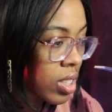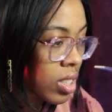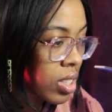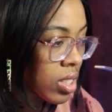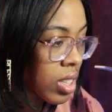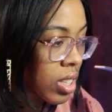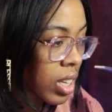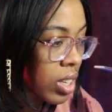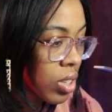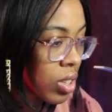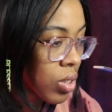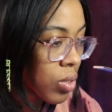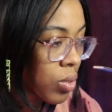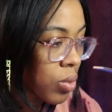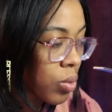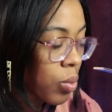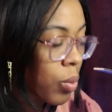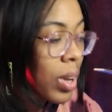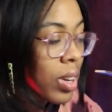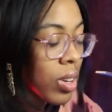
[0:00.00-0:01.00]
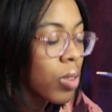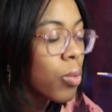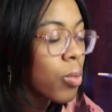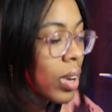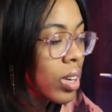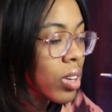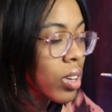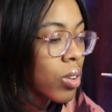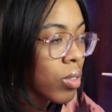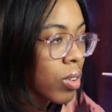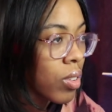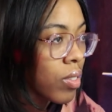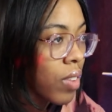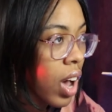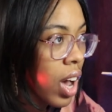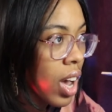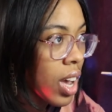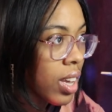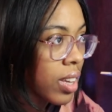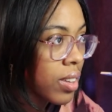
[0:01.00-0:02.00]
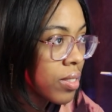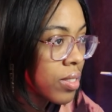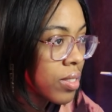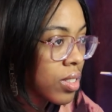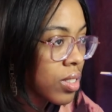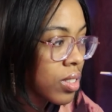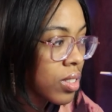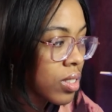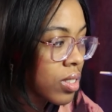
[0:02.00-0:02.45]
like when you're revived.